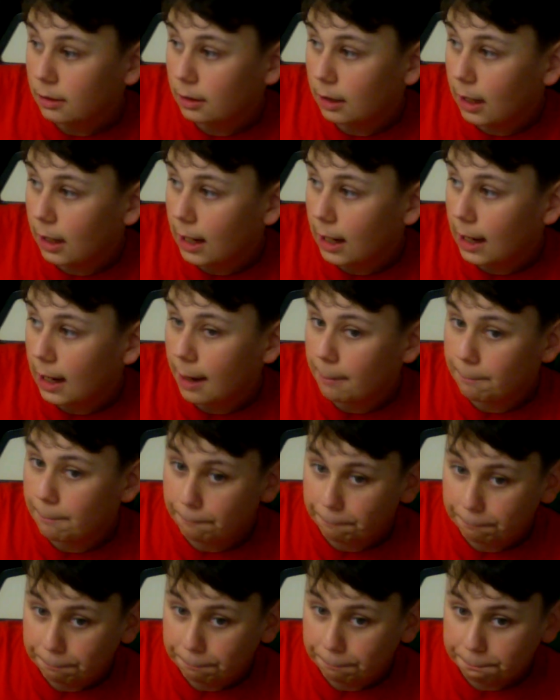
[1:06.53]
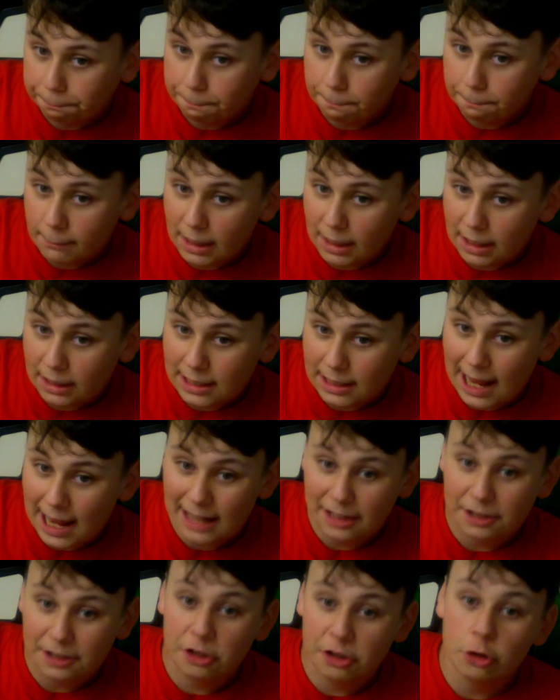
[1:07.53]
They
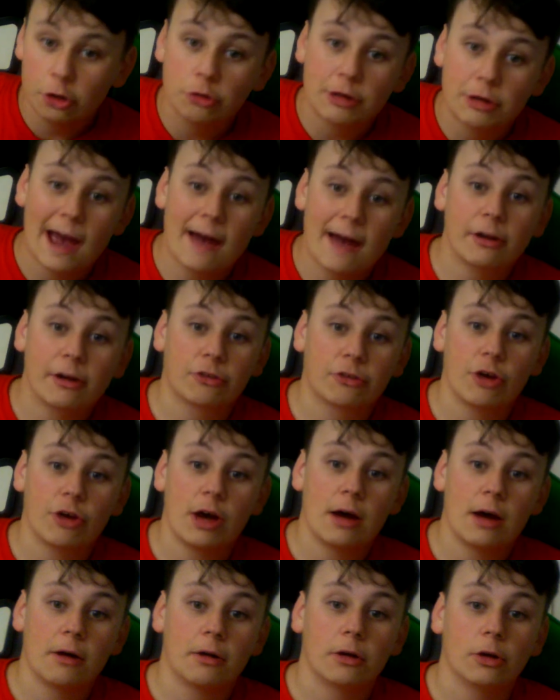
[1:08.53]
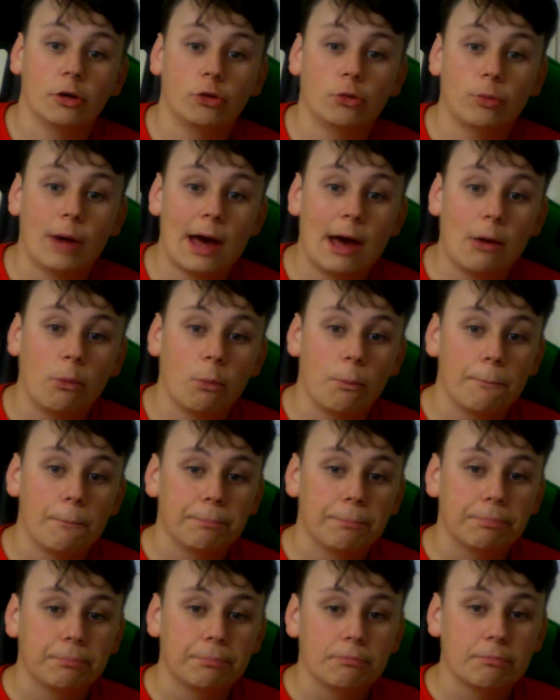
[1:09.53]
added a new character as well,
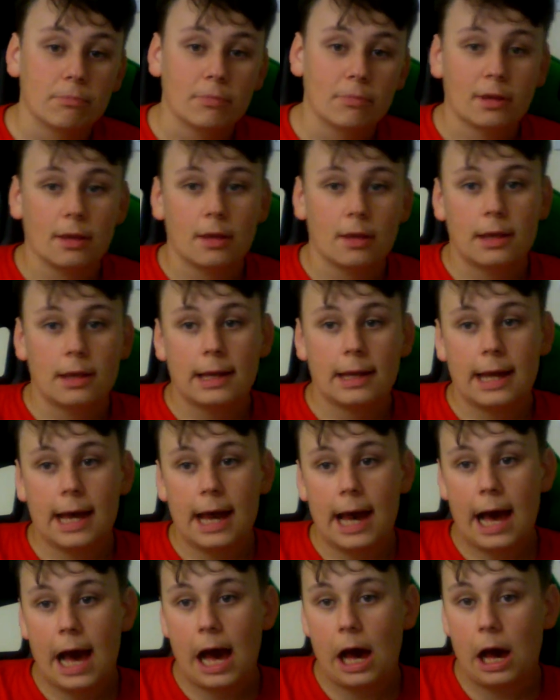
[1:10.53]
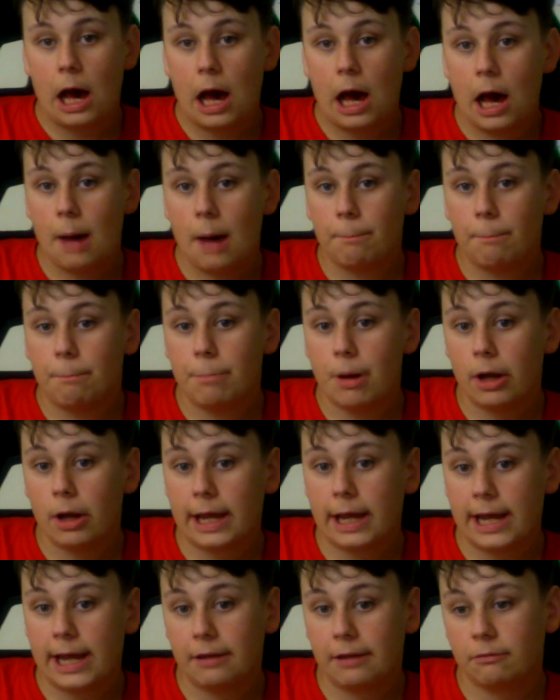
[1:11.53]
but
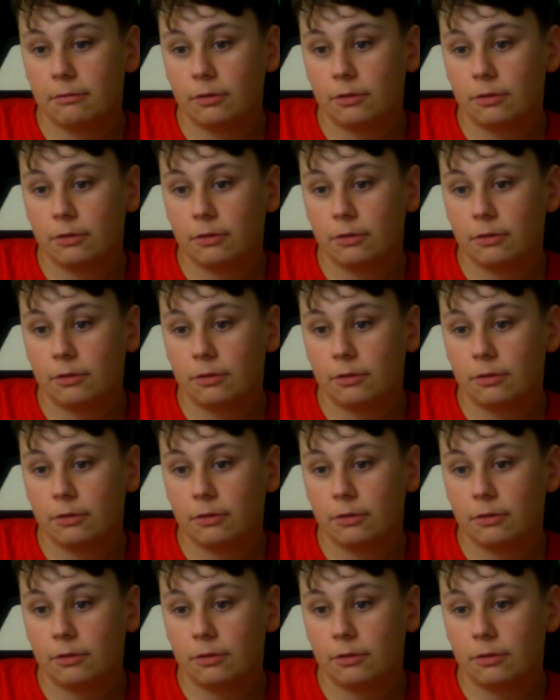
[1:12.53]
it